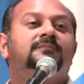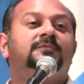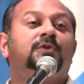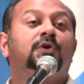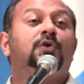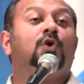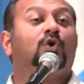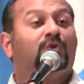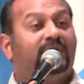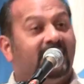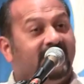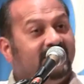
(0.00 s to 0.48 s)

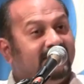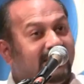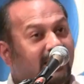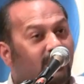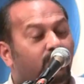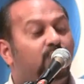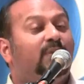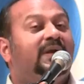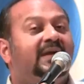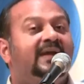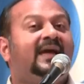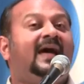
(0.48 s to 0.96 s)
Do you think
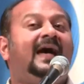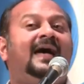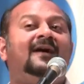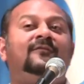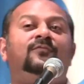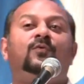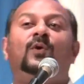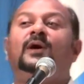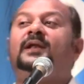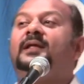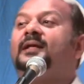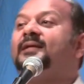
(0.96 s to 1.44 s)
that we
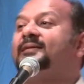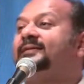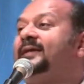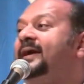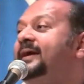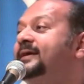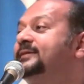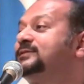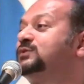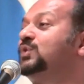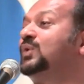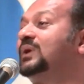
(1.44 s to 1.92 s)
have what it
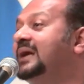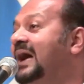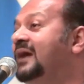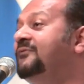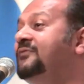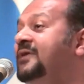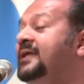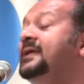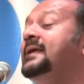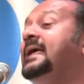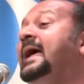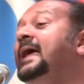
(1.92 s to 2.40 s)
takes to
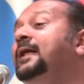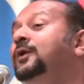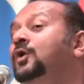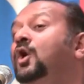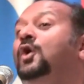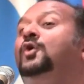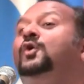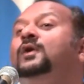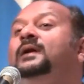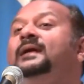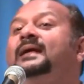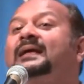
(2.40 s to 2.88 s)
govern, and
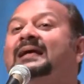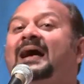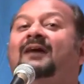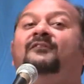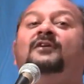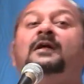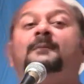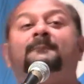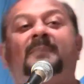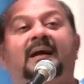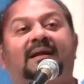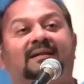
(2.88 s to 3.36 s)
not only
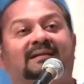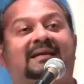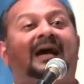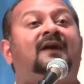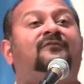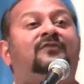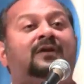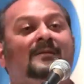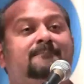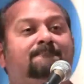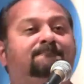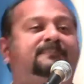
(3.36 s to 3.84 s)
govern, but
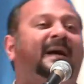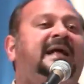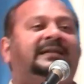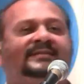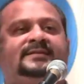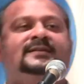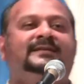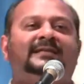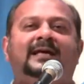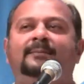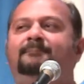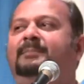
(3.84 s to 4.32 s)
govern
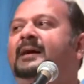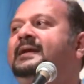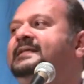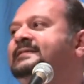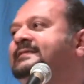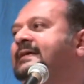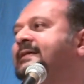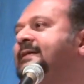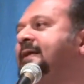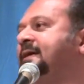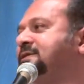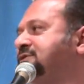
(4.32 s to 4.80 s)
better than
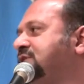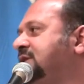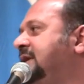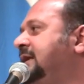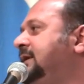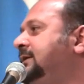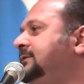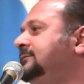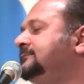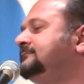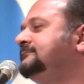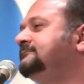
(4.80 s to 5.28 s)
Barisan
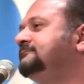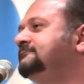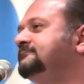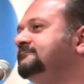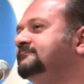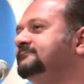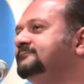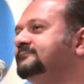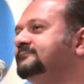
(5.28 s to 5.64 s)
Nasional?